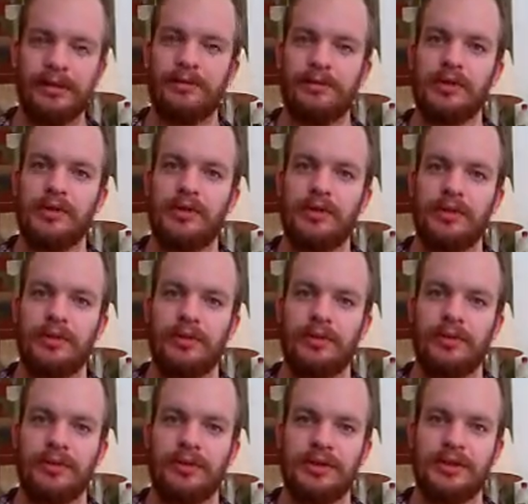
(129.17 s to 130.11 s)
the
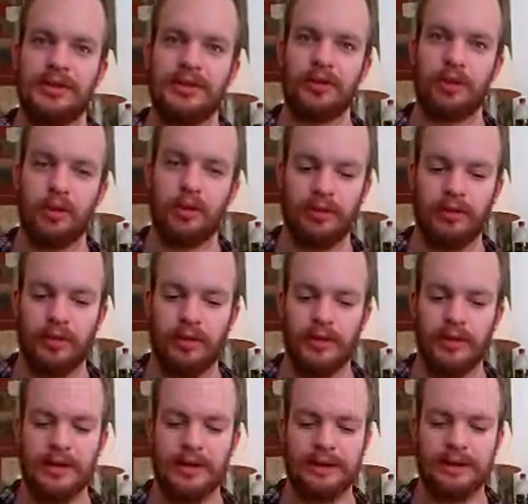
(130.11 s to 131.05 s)
physics term for
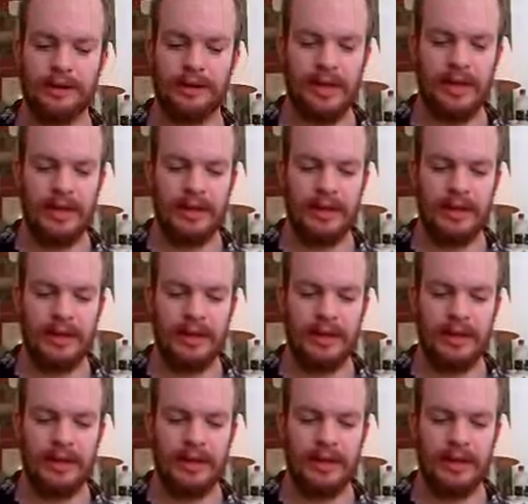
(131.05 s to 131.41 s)
this,